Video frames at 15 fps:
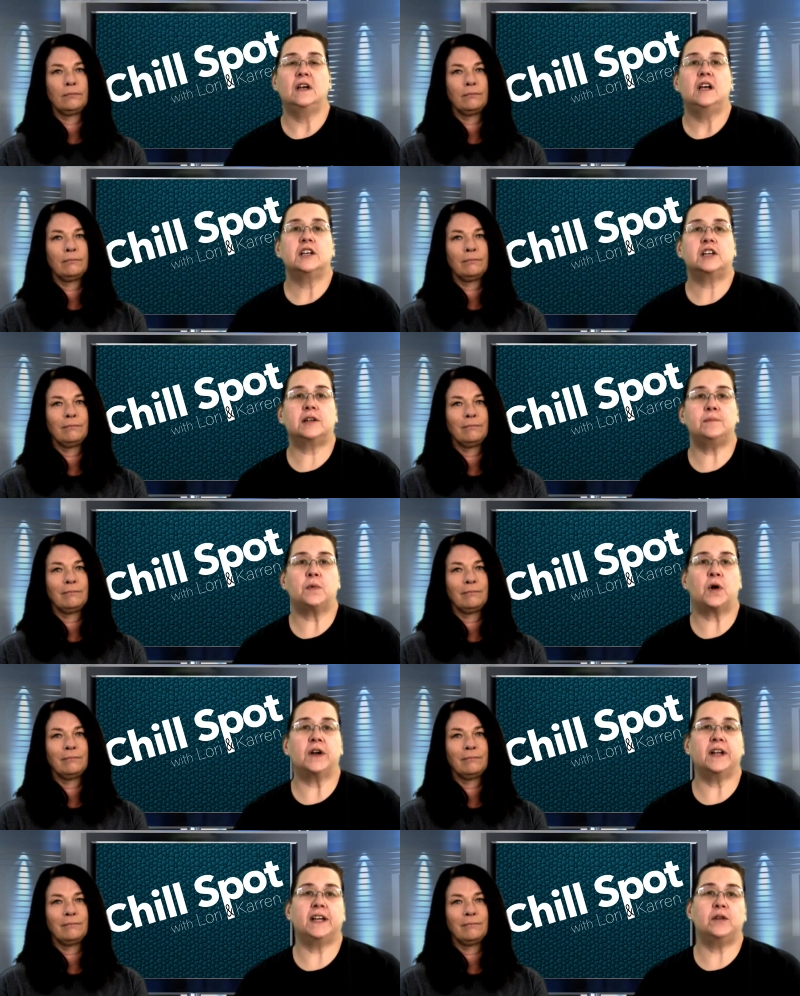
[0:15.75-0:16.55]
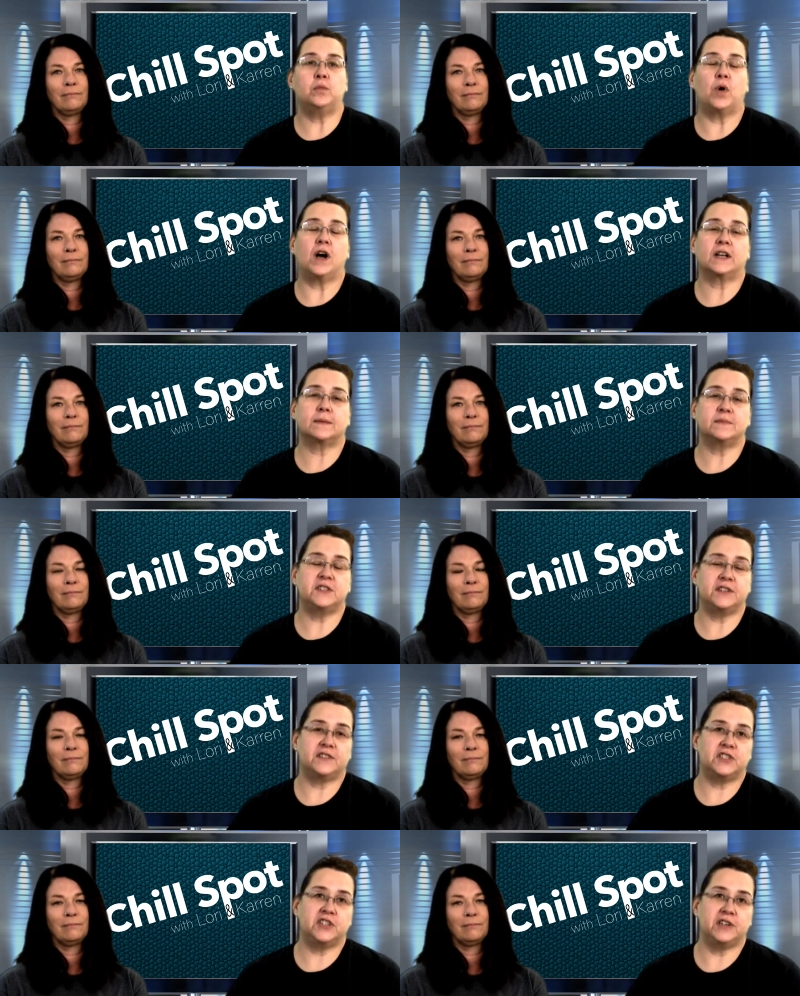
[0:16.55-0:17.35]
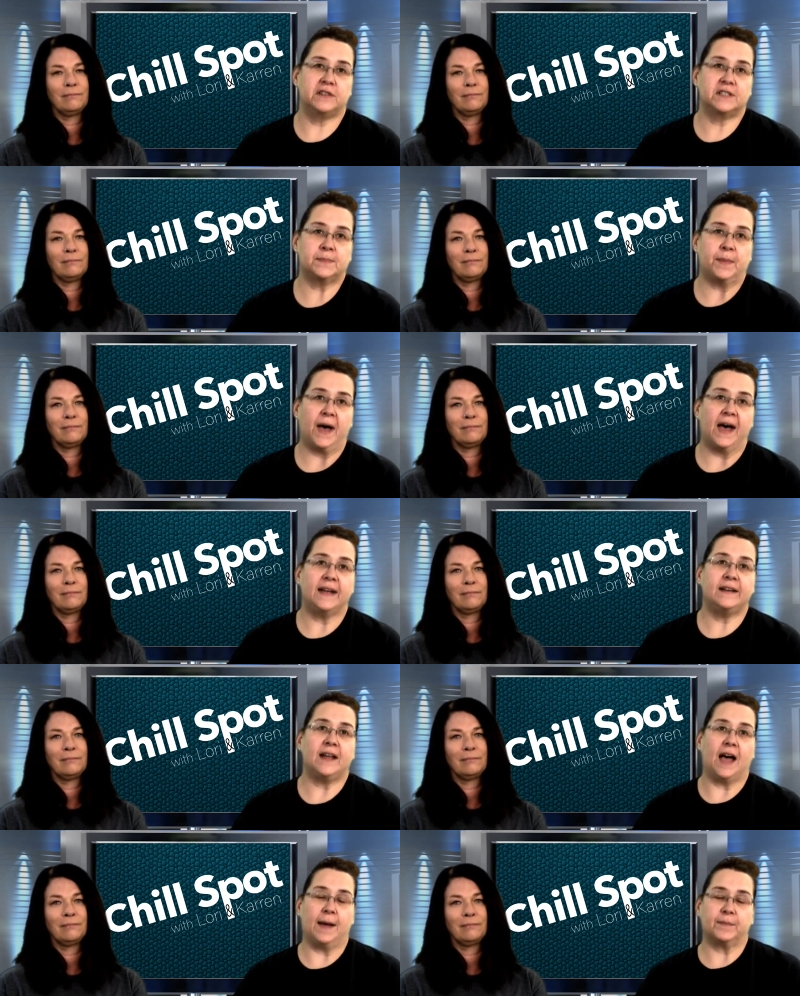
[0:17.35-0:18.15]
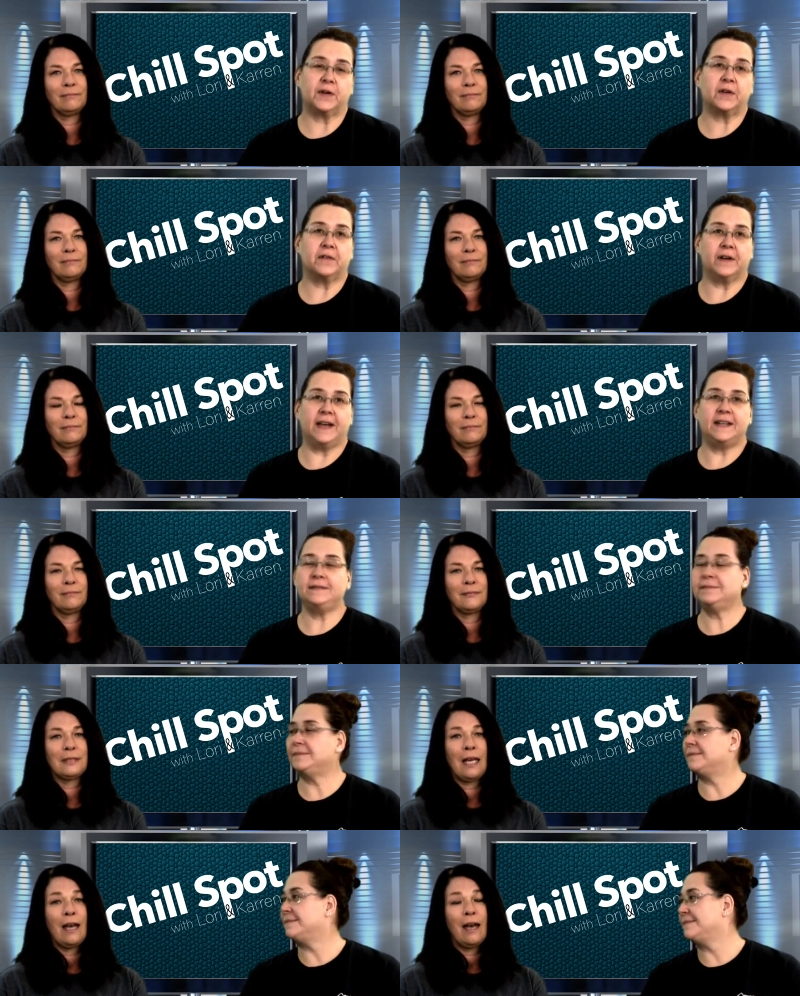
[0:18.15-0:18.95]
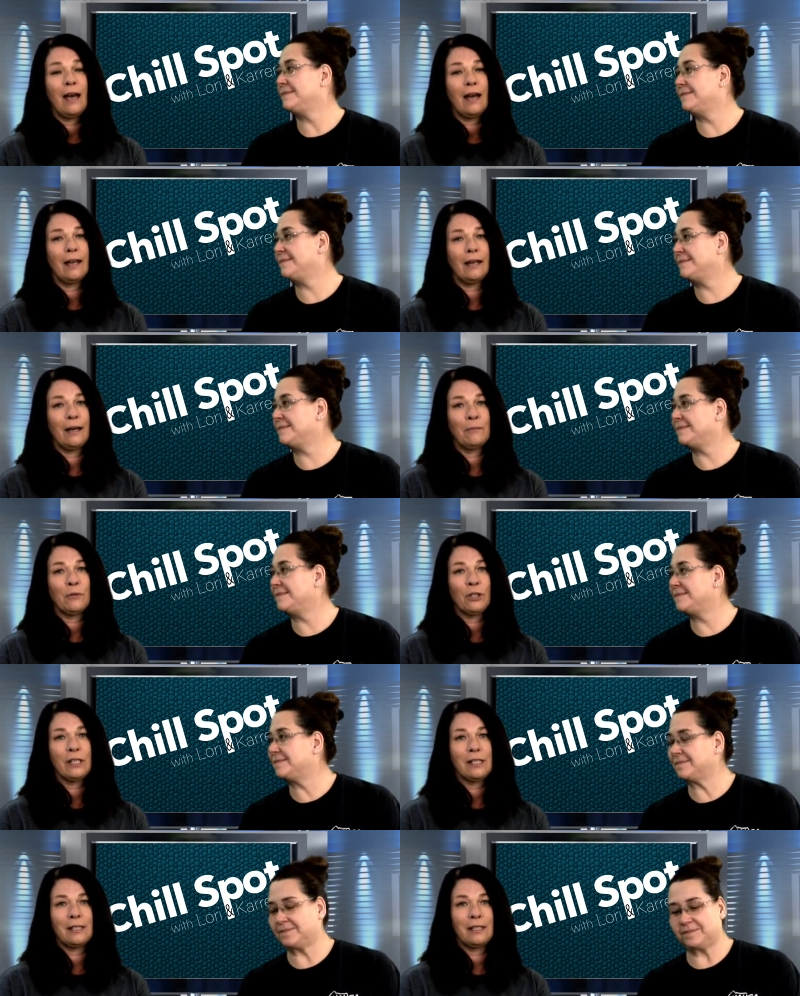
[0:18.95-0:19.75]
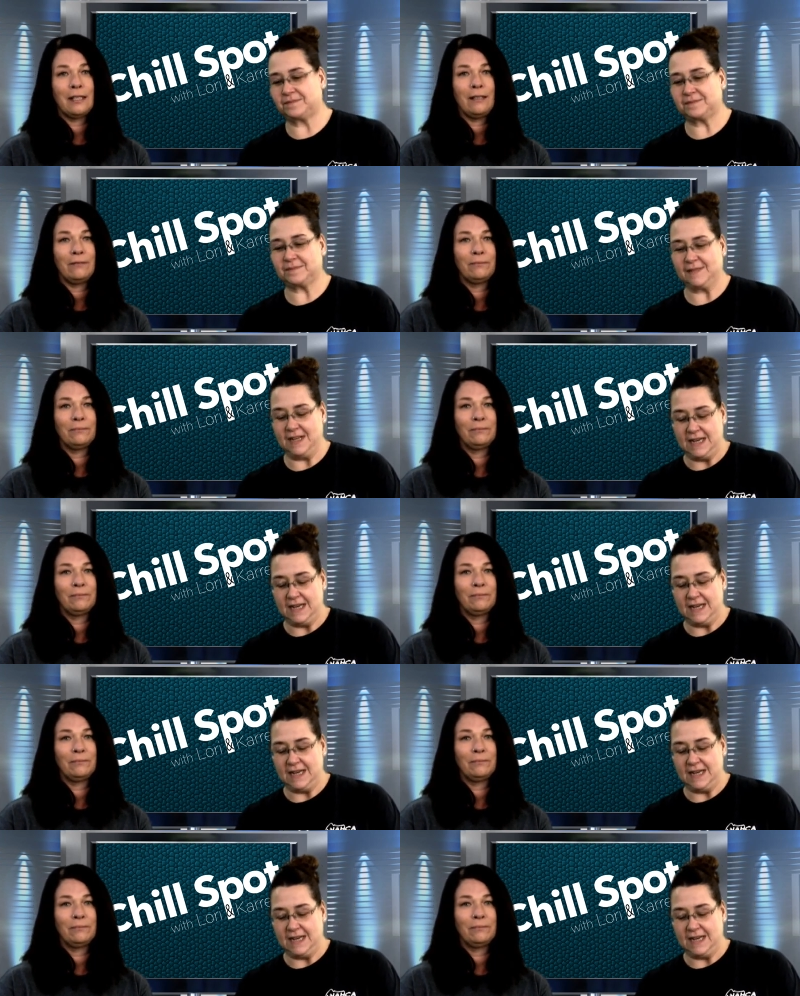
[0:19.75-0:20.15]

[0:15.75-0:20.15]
Speaker 1: Good morning. Welcome to the Chill Spot. I'm Corinne. And I'm Christy.